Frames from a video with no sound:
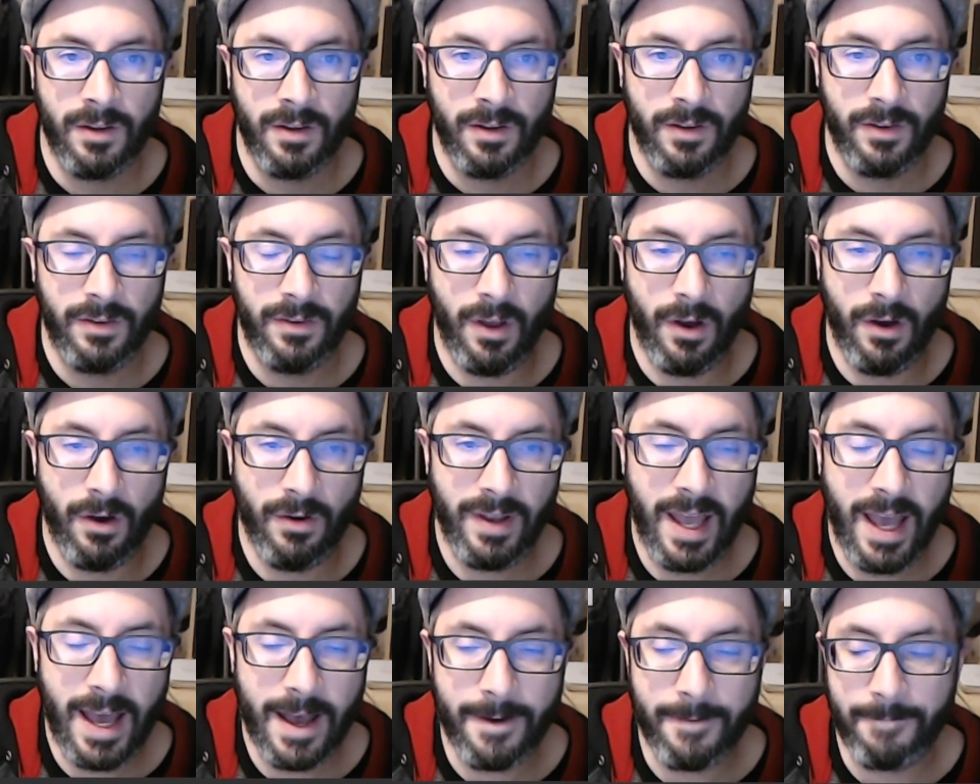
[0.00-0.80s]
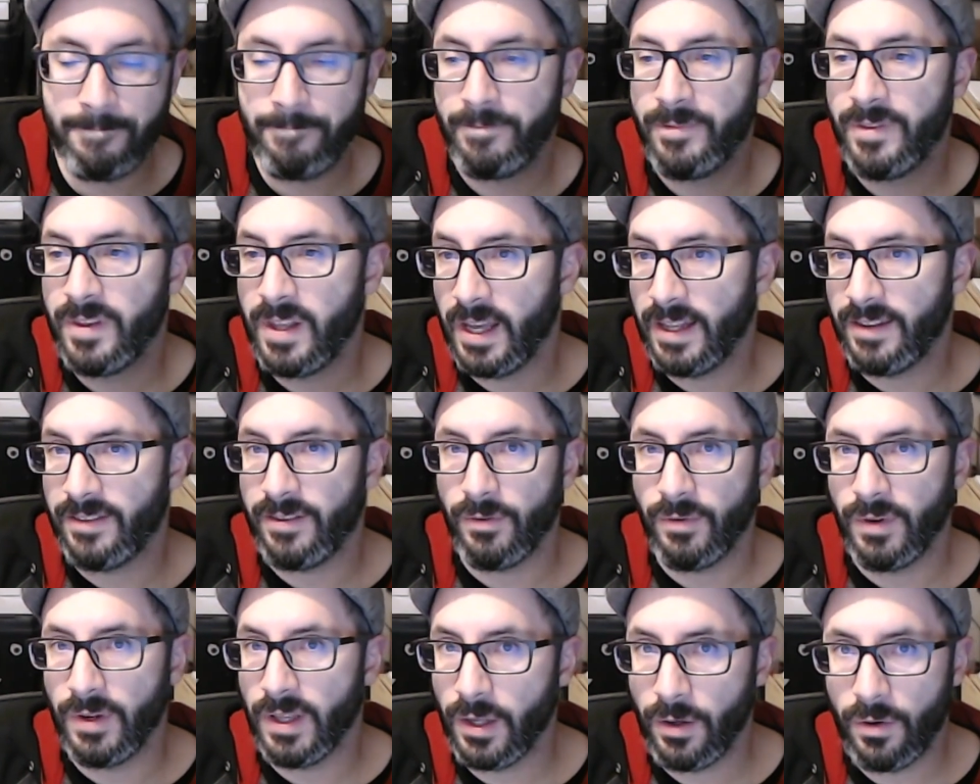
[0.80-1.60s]
So yeah, that's a
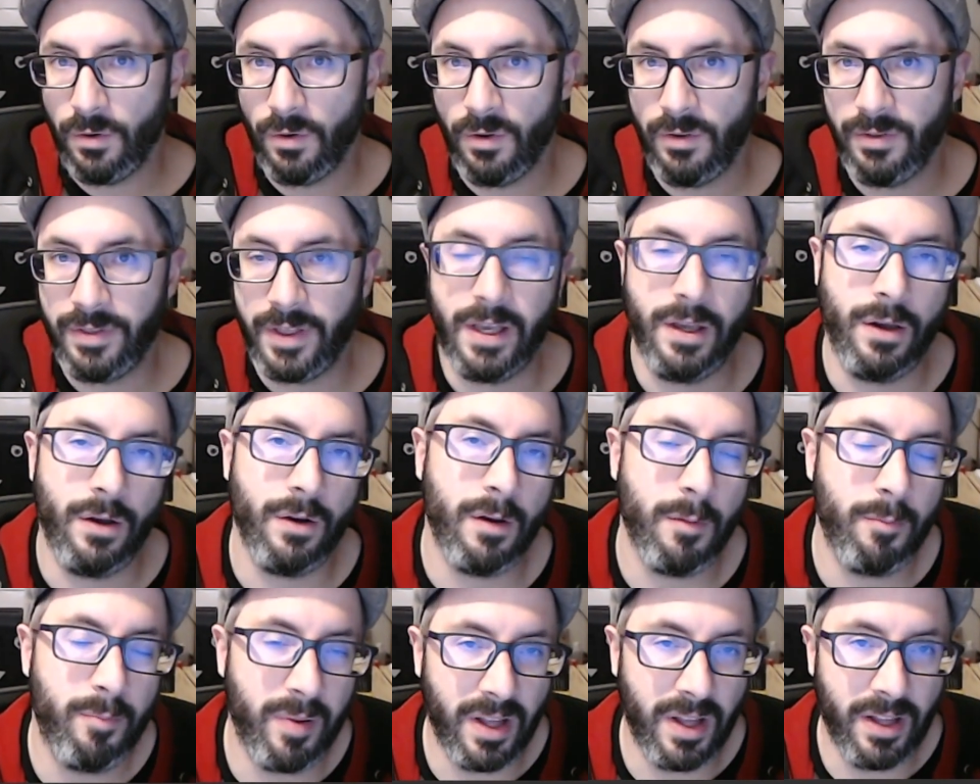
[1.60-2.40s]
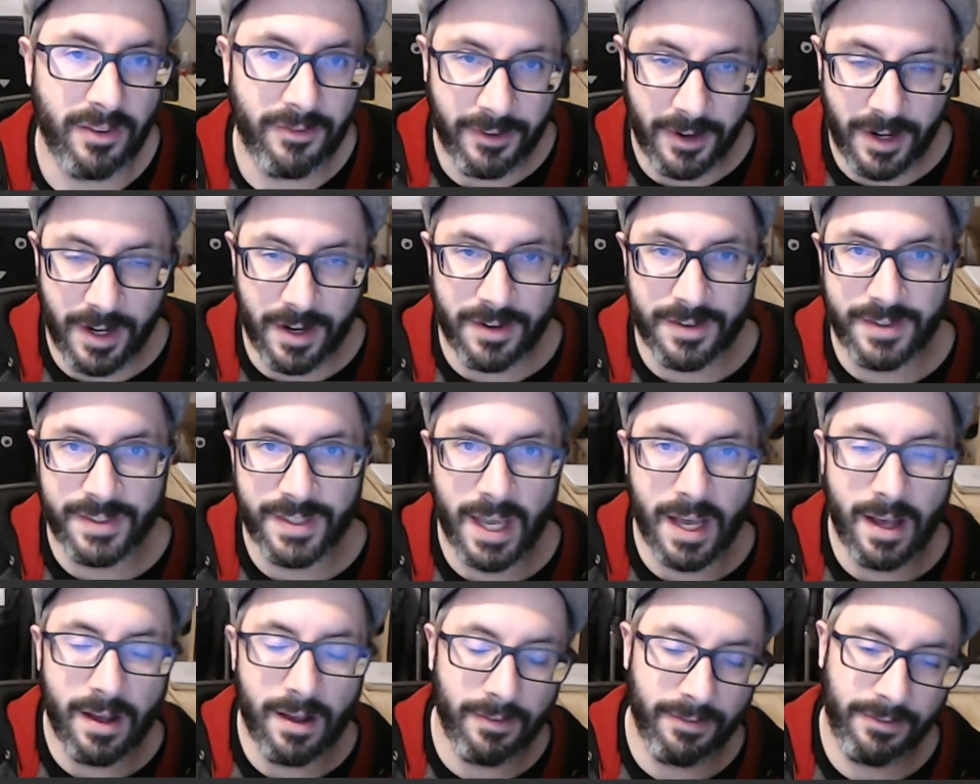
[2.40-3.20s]
really cool thing you can build for
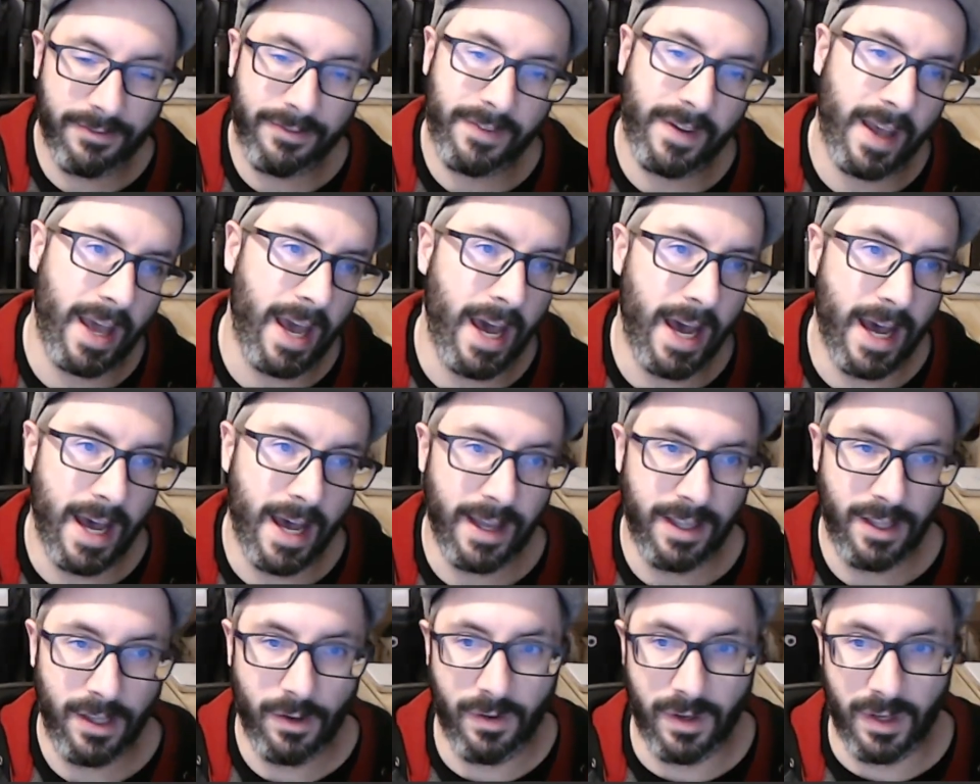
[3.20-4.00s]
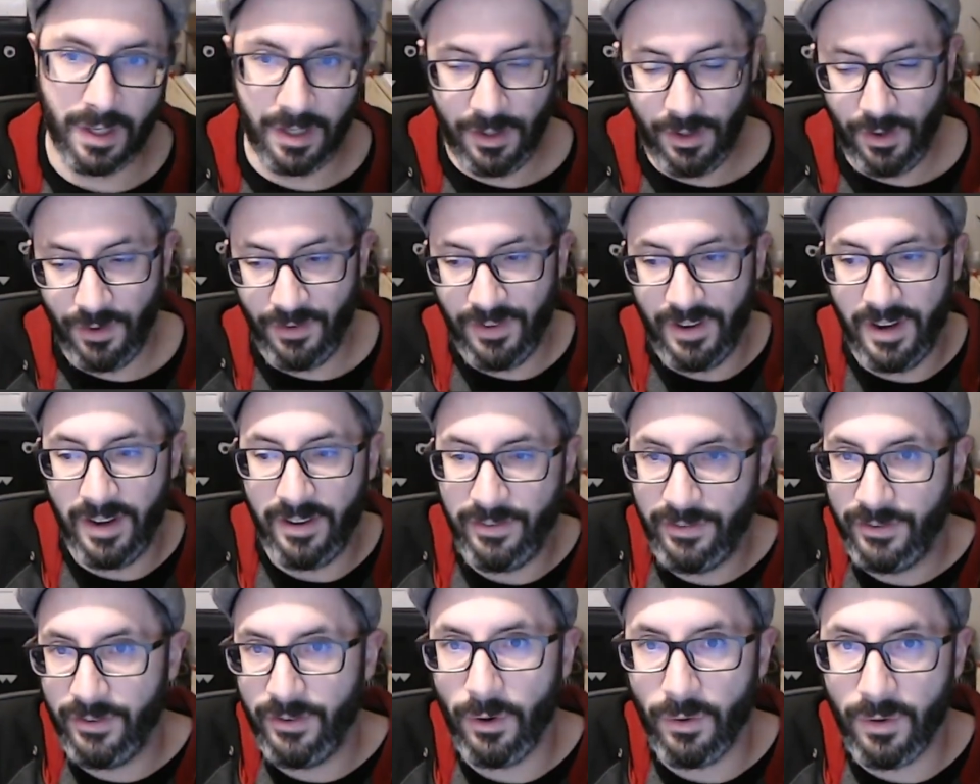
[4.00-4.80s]
yourself. You can use it as
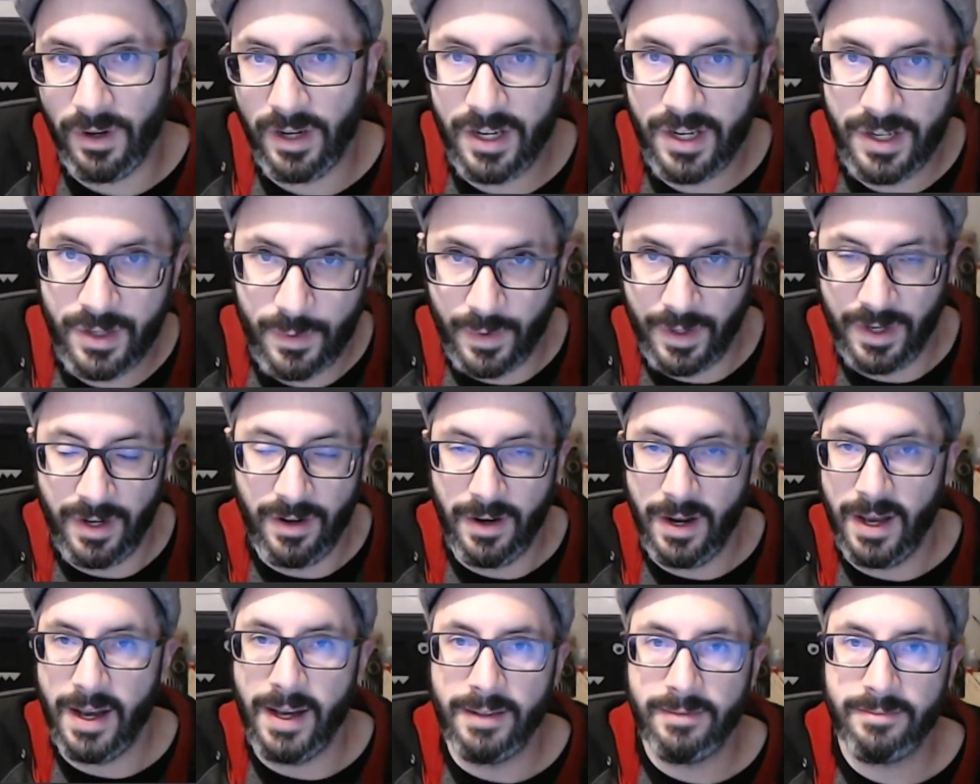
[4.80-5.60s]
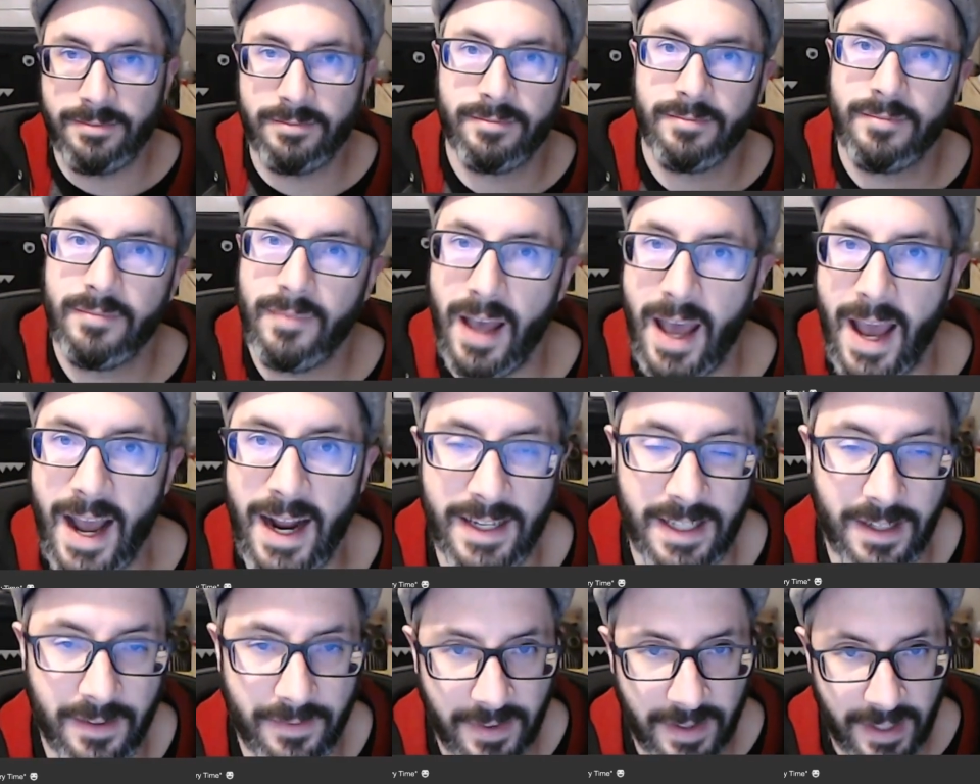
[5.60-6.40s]
storage when you're not
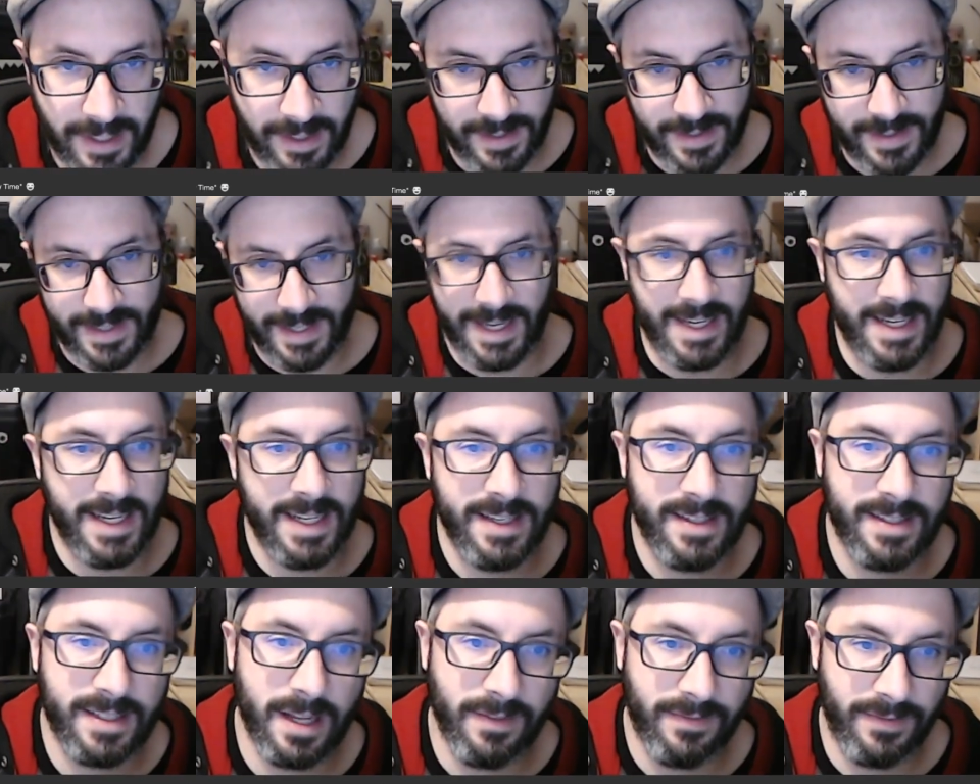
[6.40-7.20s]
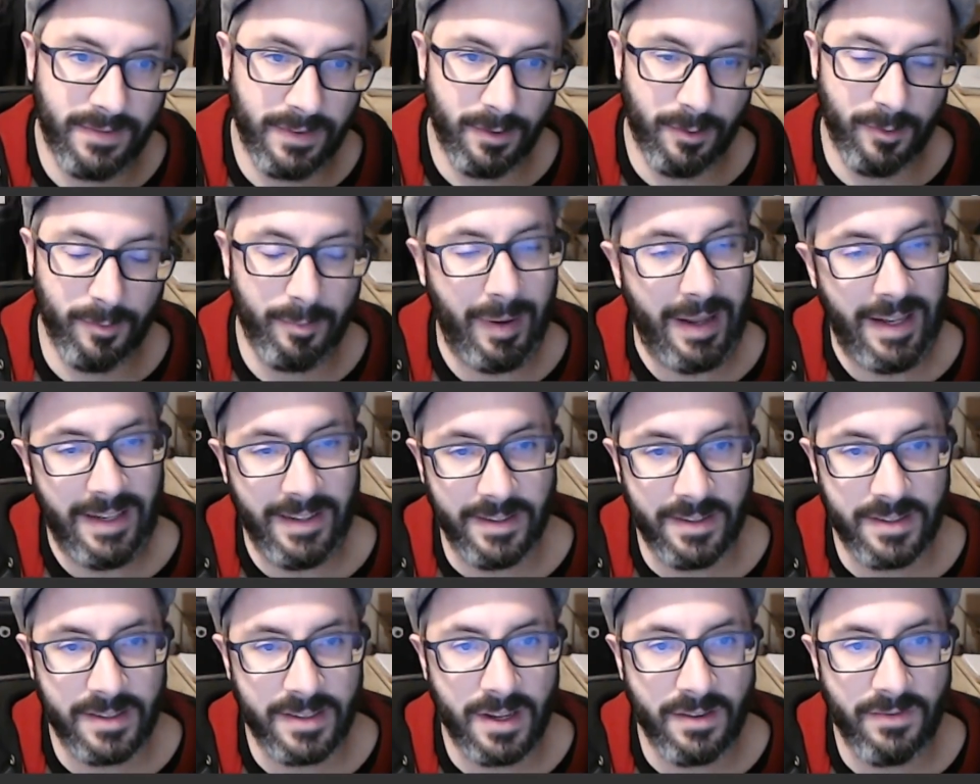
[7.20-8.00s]
actively sanding stuff or
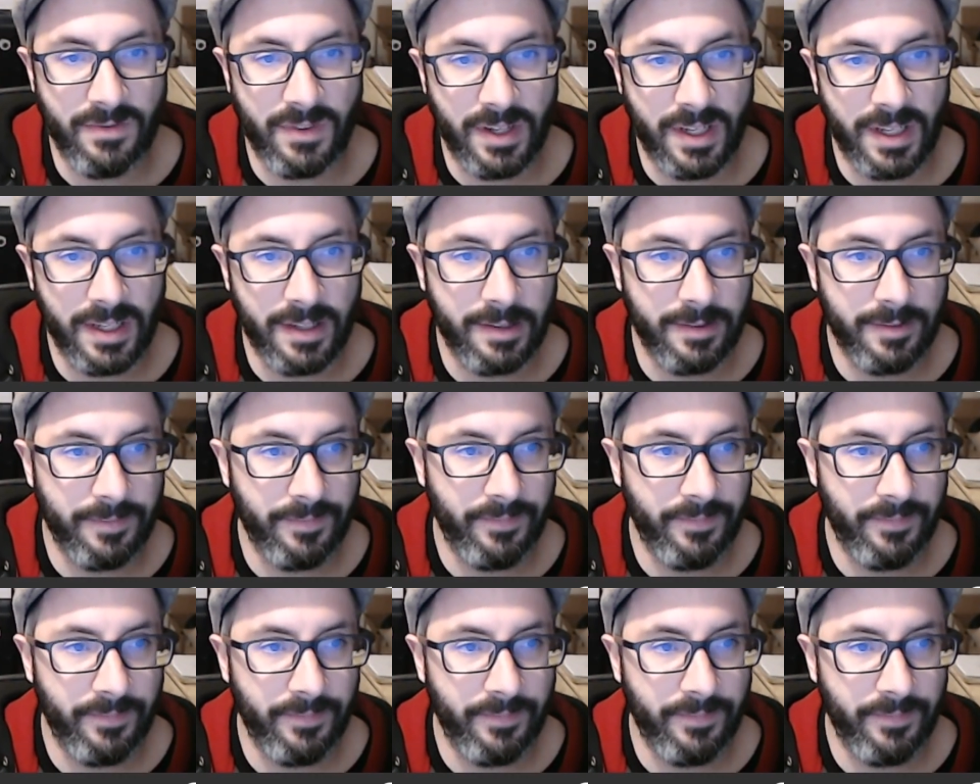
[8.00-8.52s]
painting stuff in it.